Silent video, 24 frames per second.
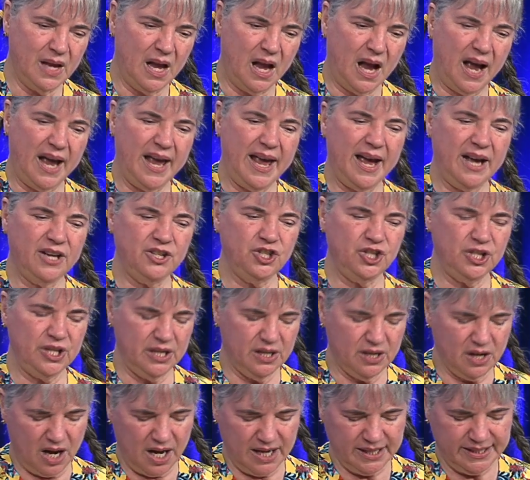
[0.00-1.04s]
I actually
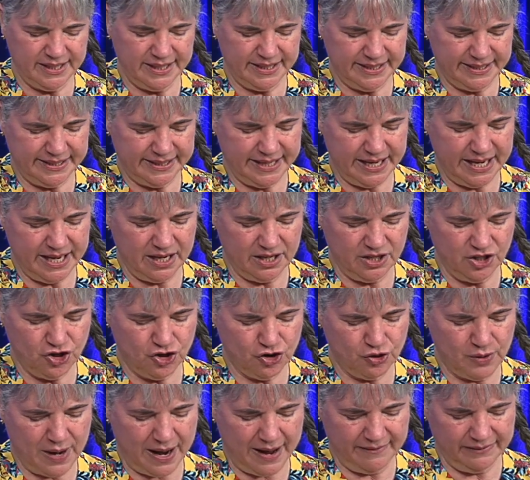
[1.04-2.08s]
got to see a
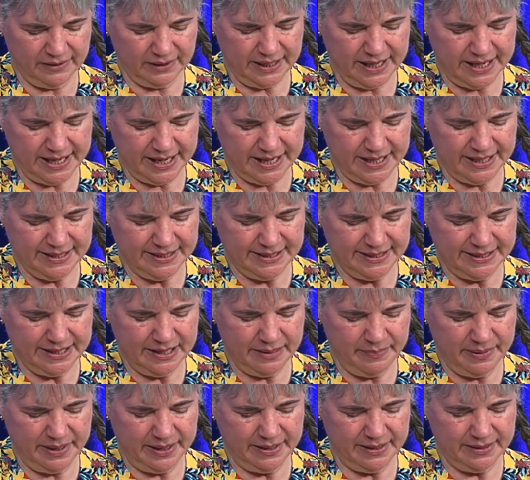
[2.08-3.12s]
traveling
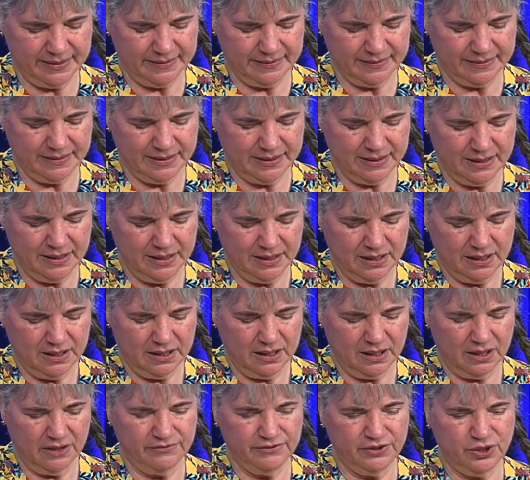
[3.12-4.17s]
exhibit
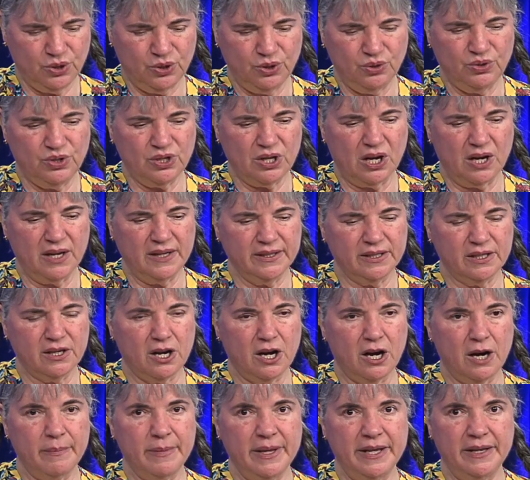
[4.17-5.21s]
of
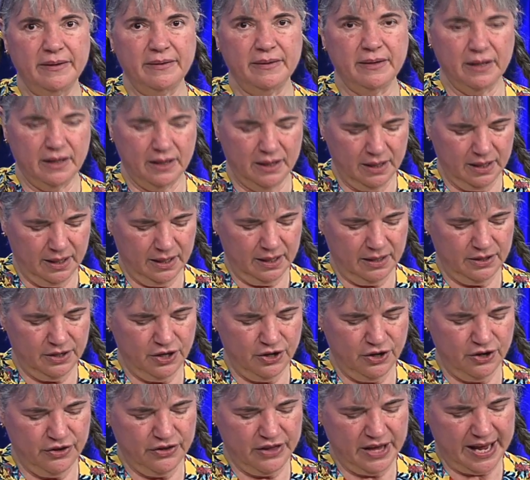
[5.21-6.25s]
Tutankhamun. You
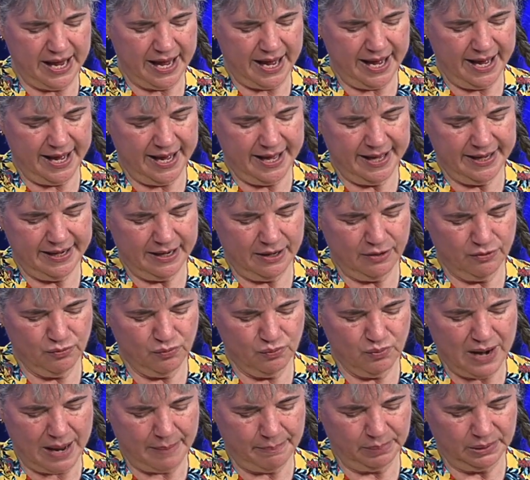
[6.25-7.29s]
know, they had a
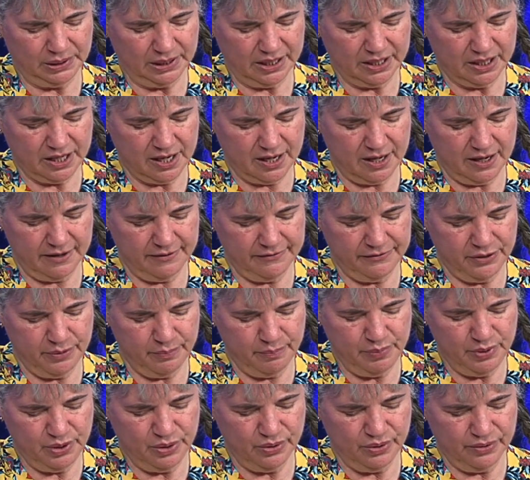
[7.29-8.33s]
replica of the
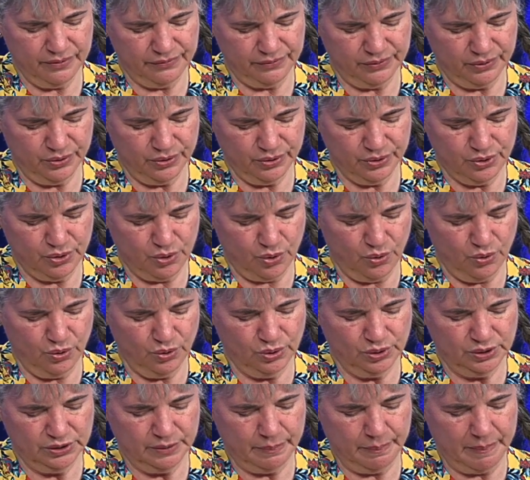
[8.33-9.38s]
beautiful
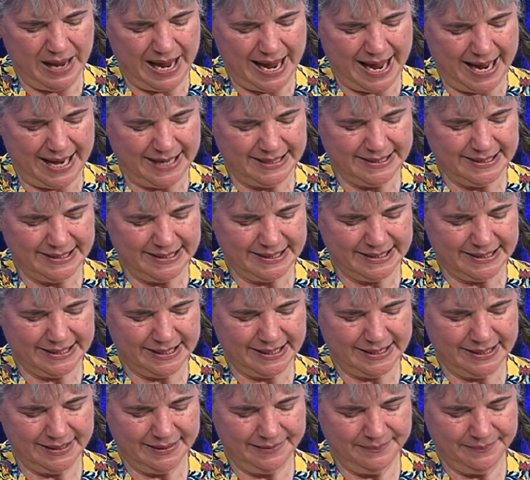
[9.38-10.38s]
gold mask.